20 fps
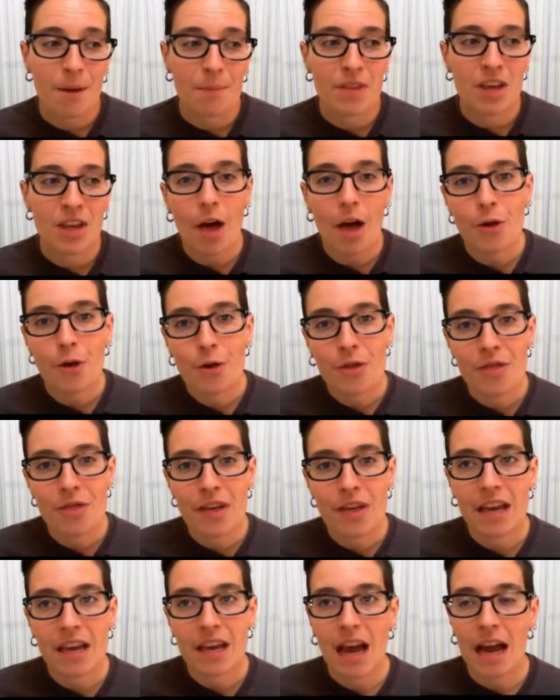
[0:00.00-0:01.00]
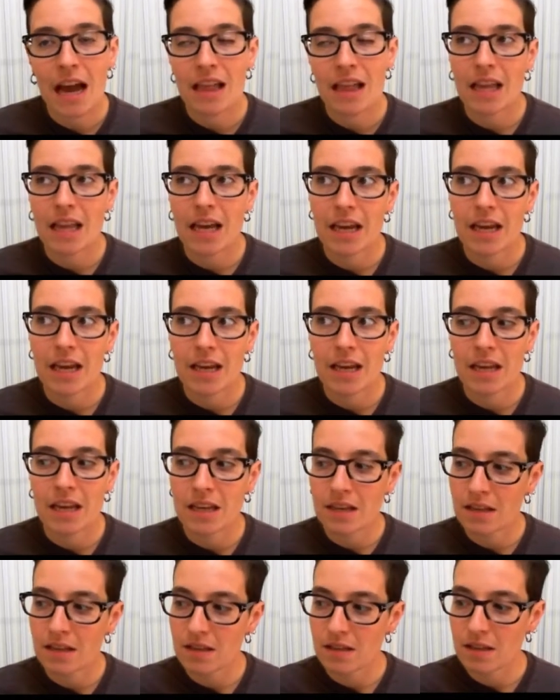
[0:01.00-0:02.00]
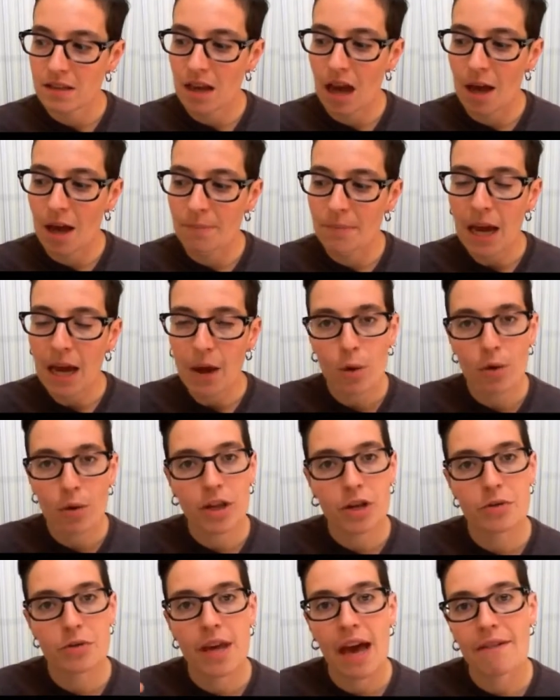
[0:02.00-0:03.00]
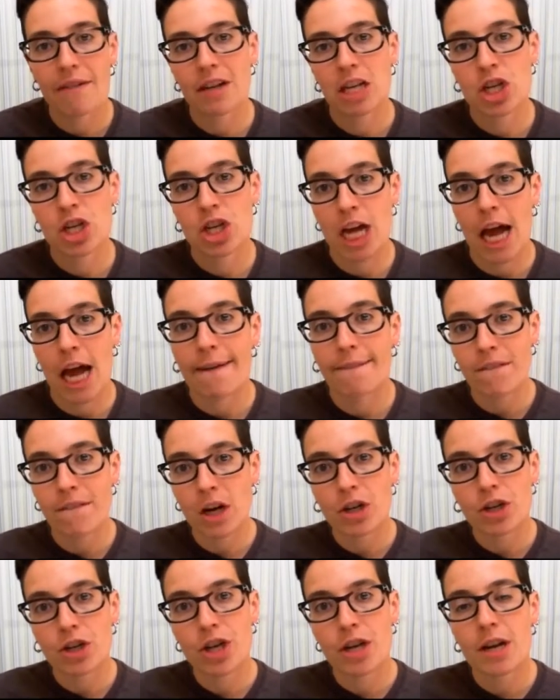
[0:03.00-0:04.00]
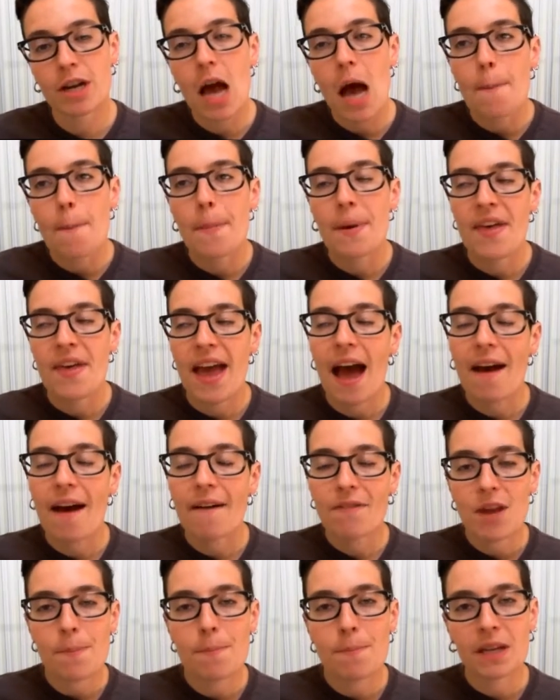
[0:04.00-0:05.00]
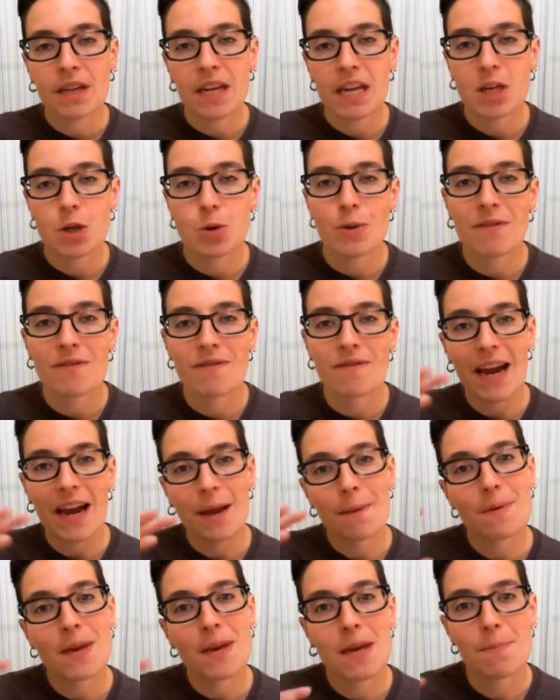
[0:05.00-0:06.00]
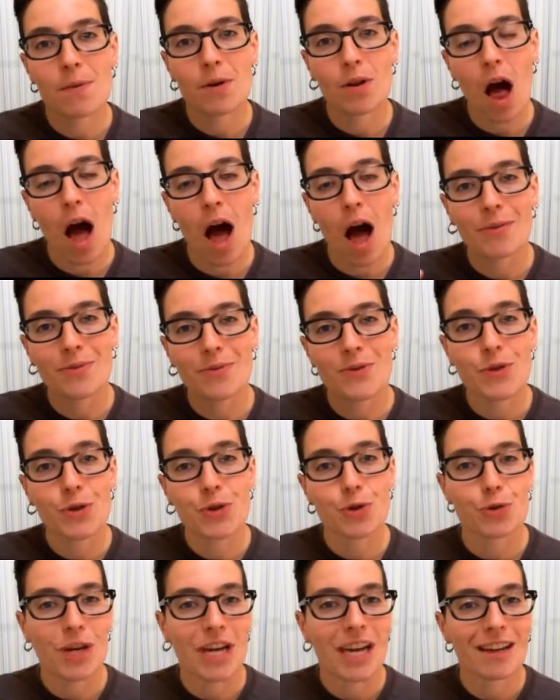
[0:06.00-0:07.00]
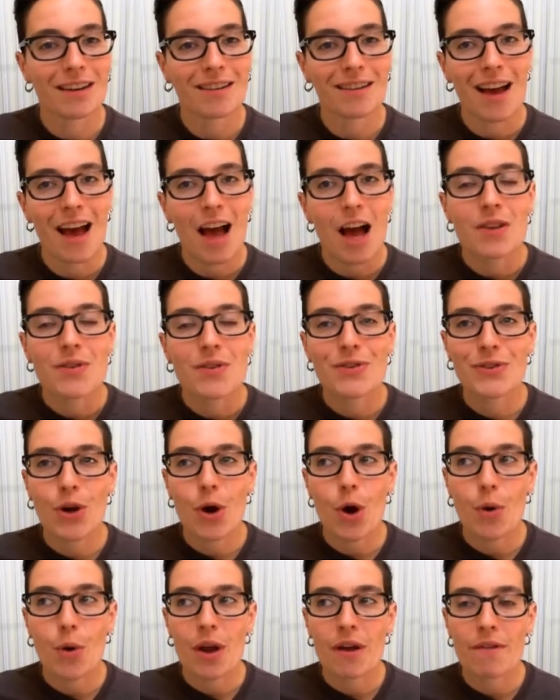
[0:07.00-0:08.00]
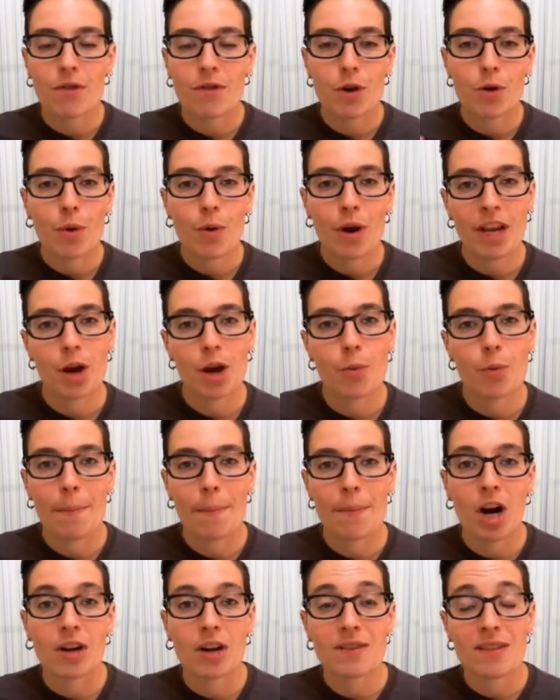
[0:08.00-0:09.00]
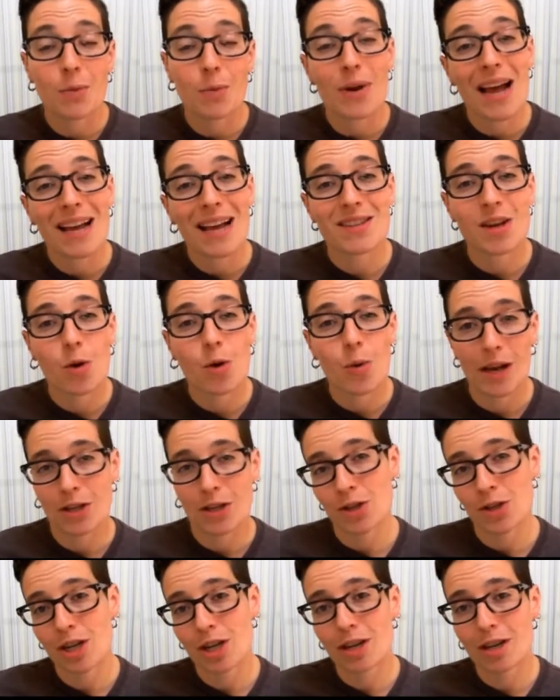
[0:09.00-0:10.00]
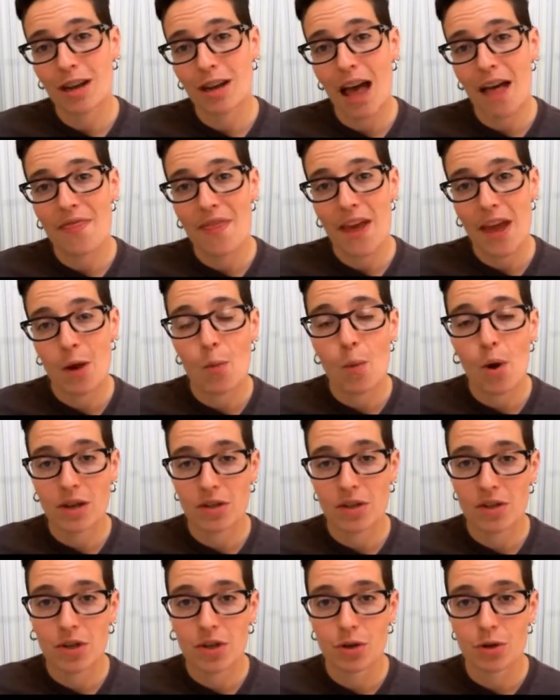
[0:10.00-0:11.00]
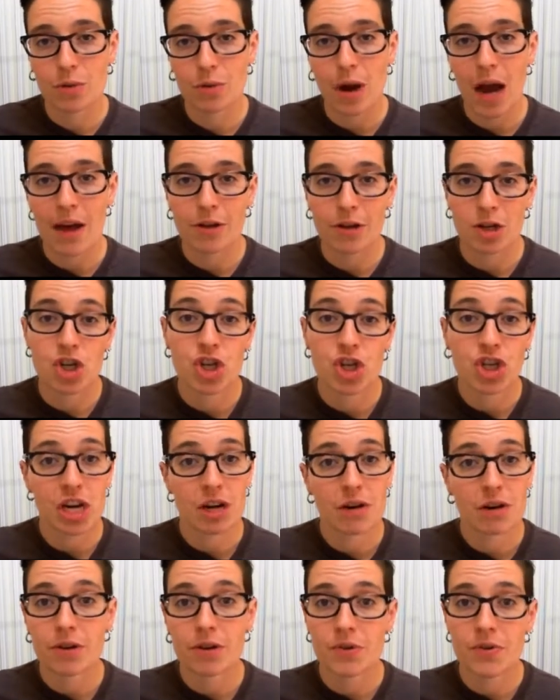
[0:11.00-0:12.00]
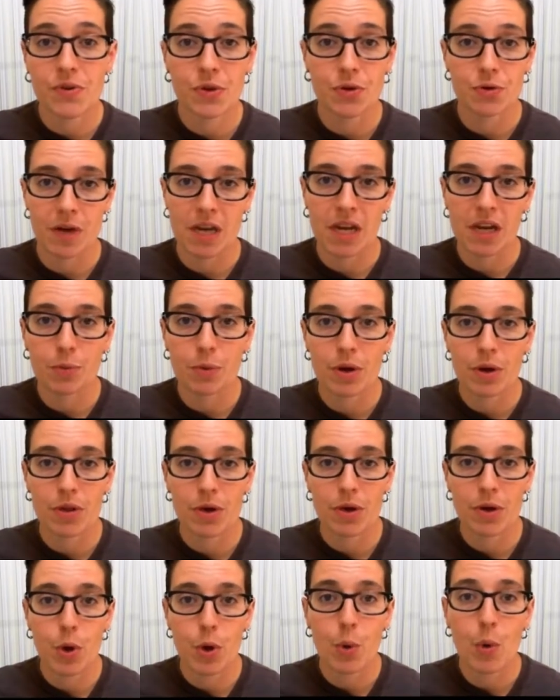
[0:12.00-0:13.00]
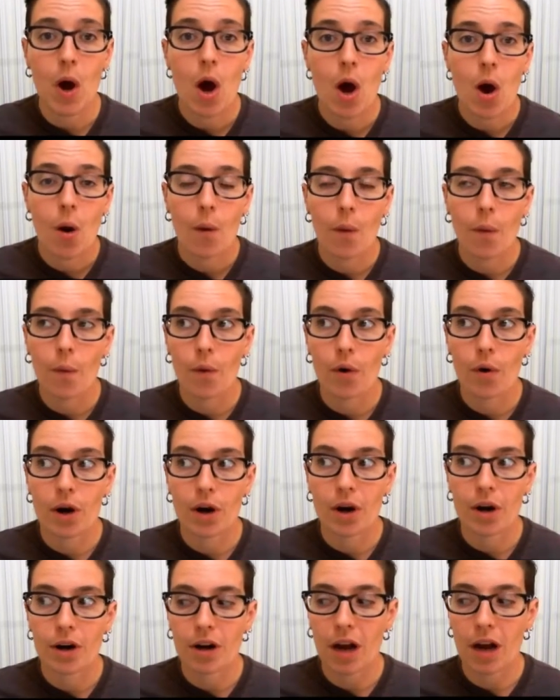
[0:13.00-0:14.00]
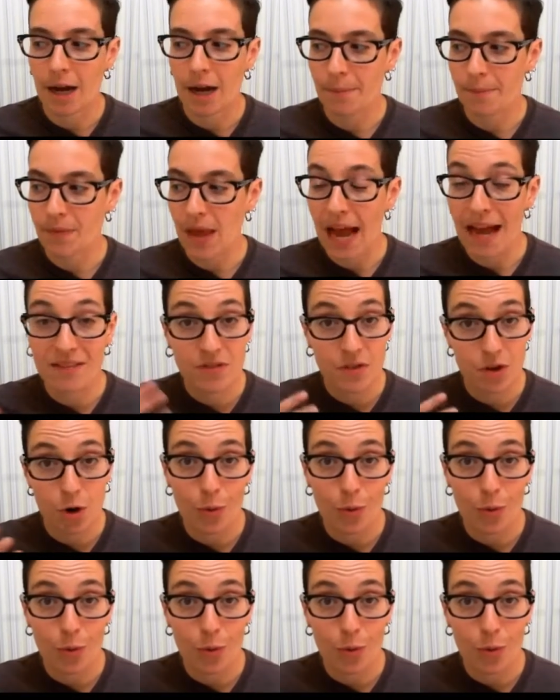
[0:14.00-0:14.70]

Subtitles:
The other thing I like is not only do they have a chat function, but they have the ability to invite people on screen. So if you're running a webinar and someone has a question and they want to either share their screen with you or ask their